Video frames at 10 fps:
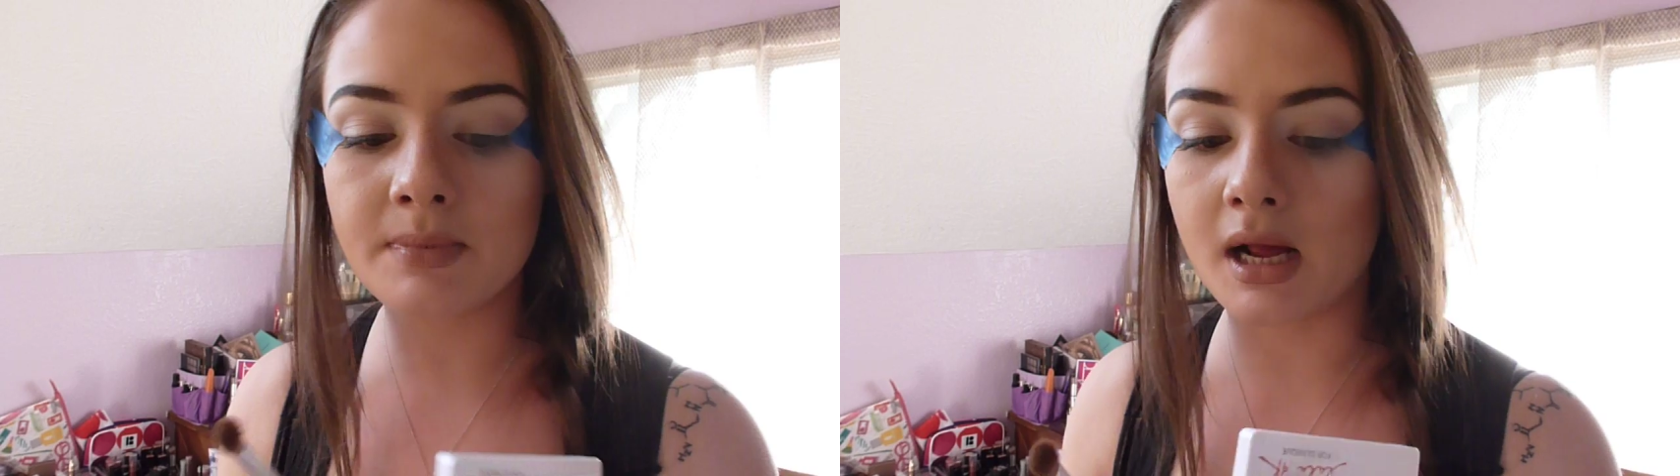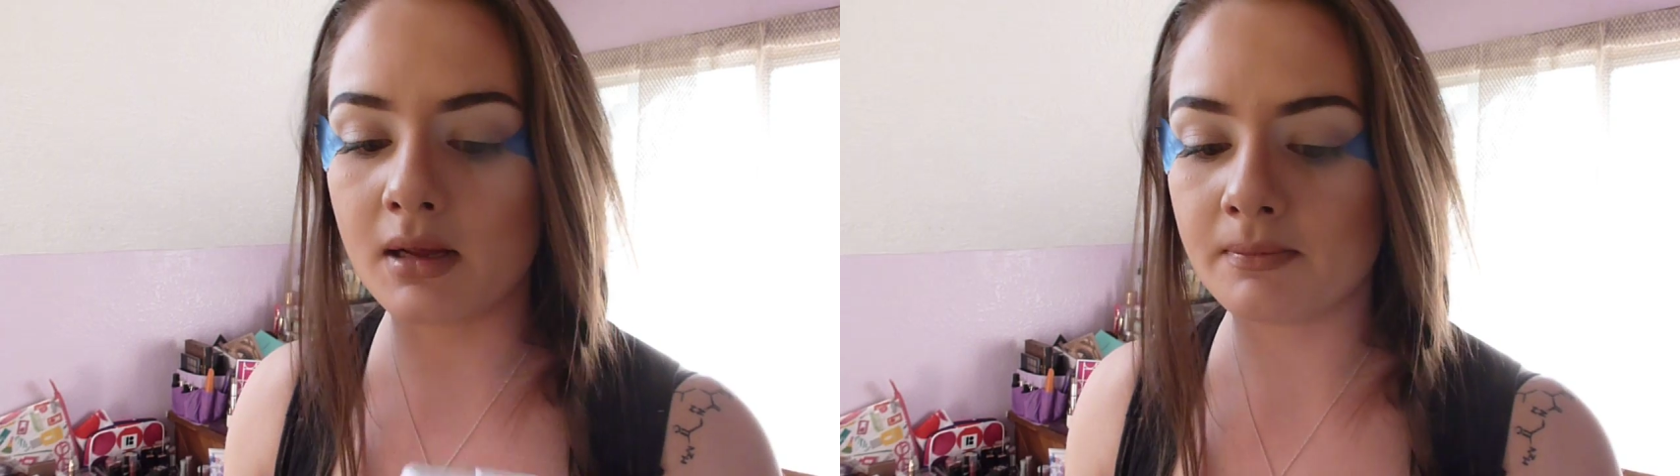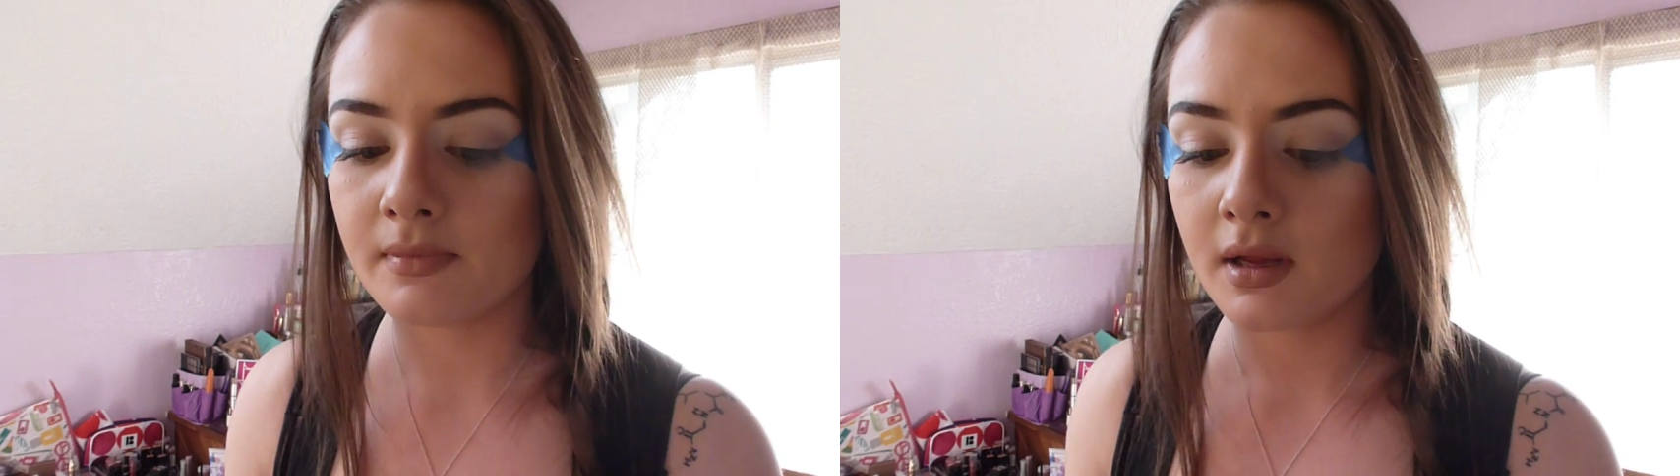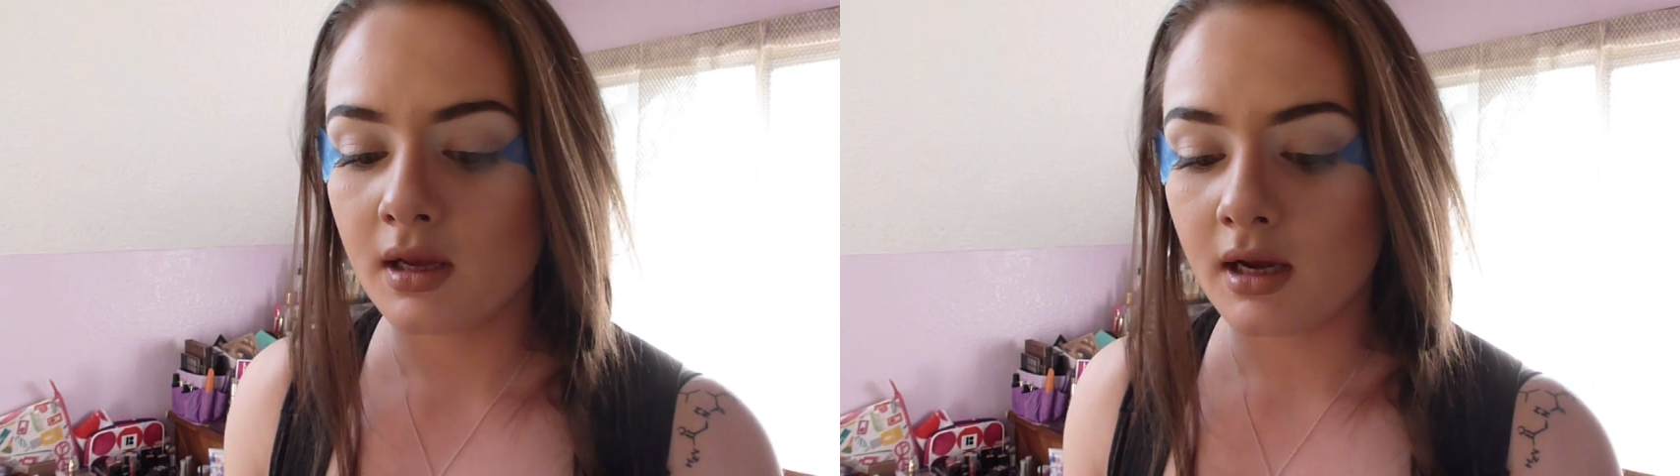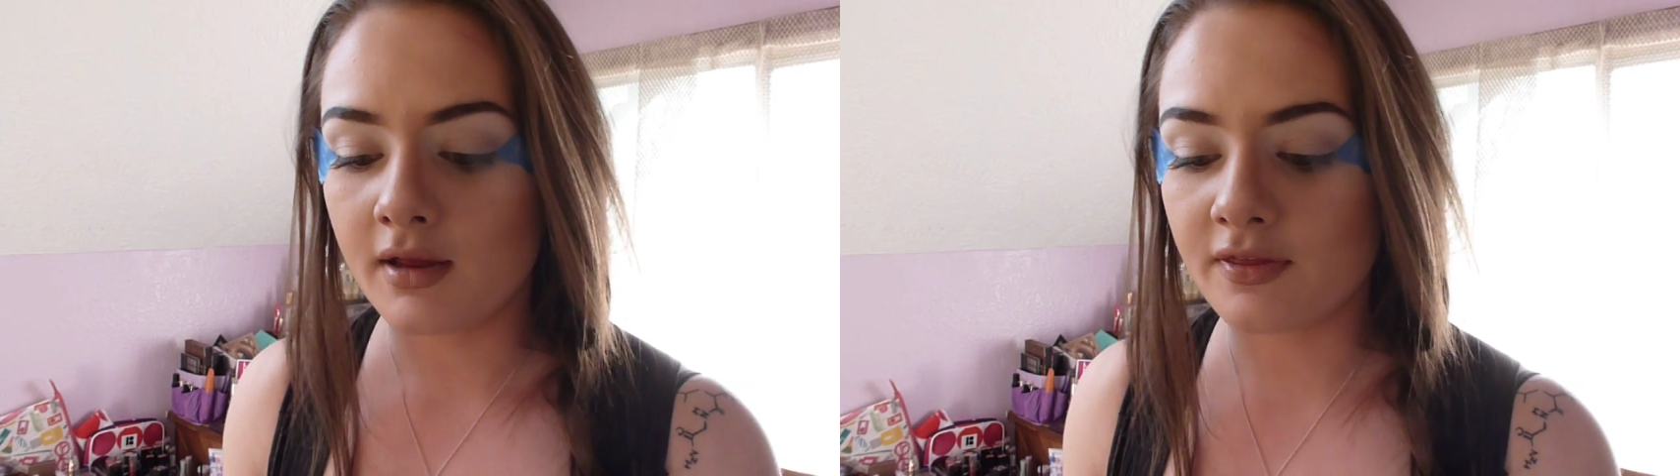But
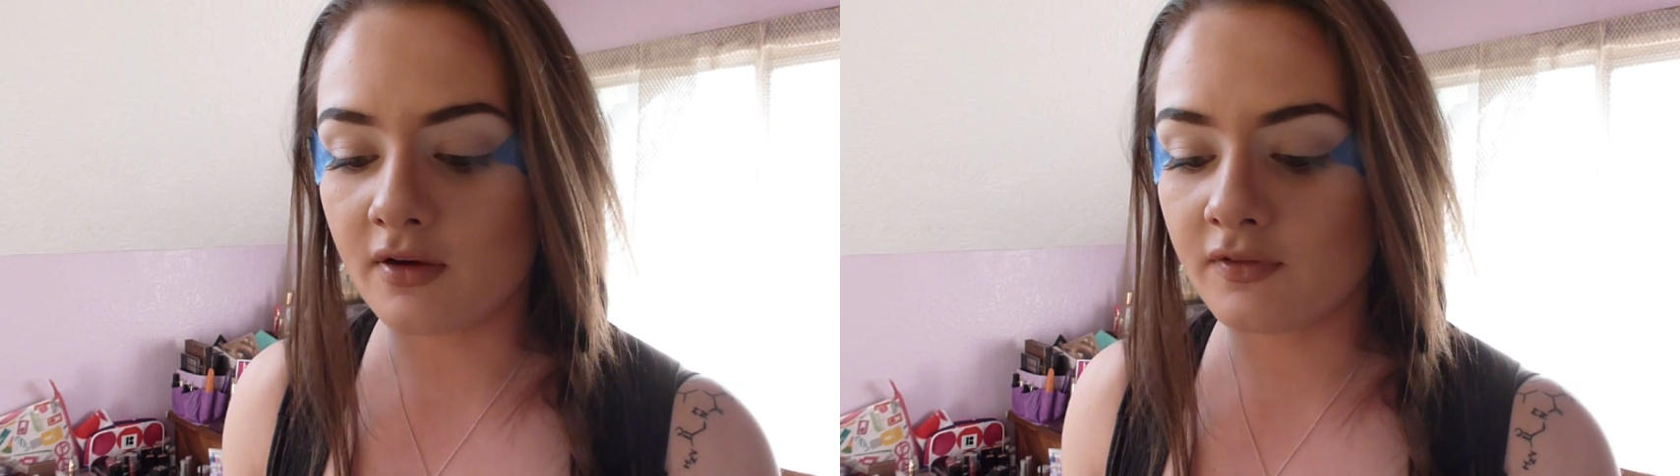I thought